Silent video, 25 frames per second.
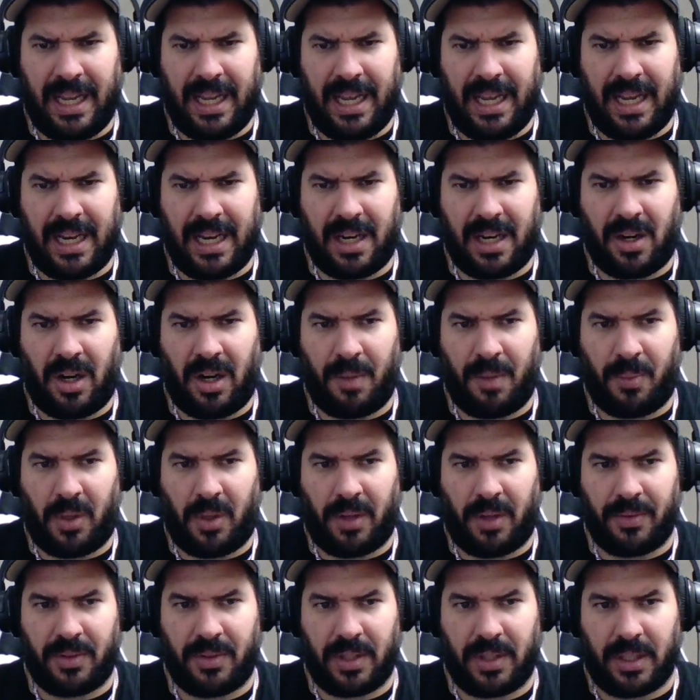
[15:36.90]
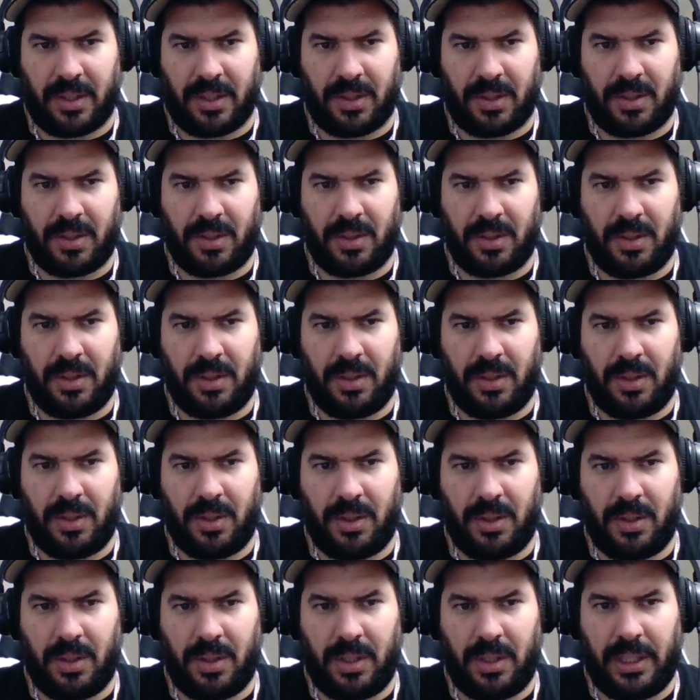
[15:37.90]
Karpov says,
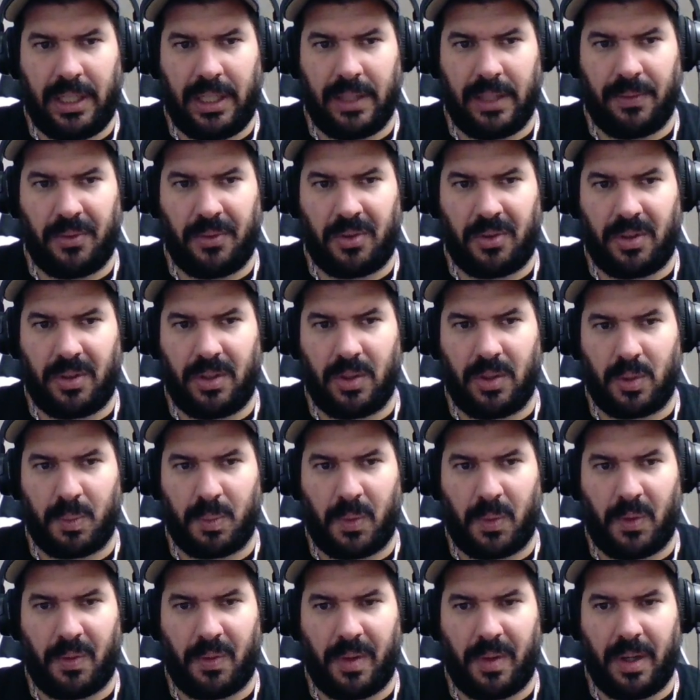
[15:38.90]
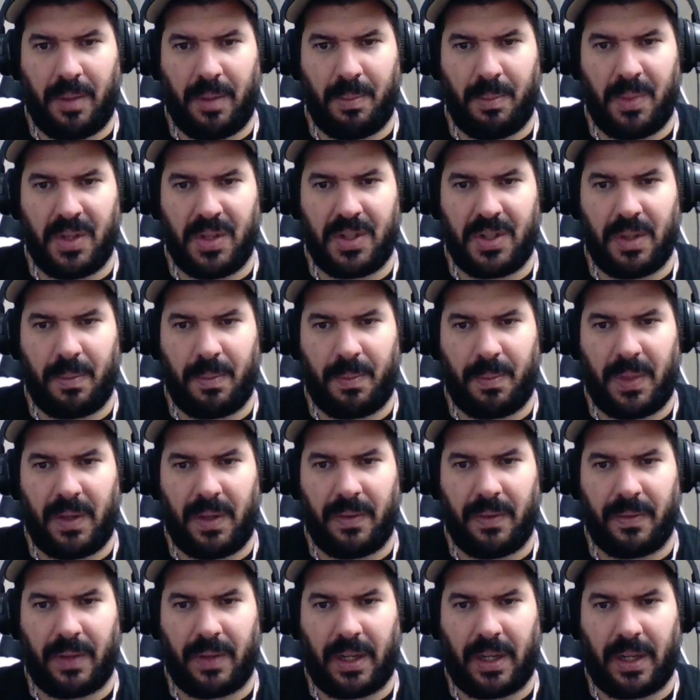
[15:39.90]
gives this move, bishop b5.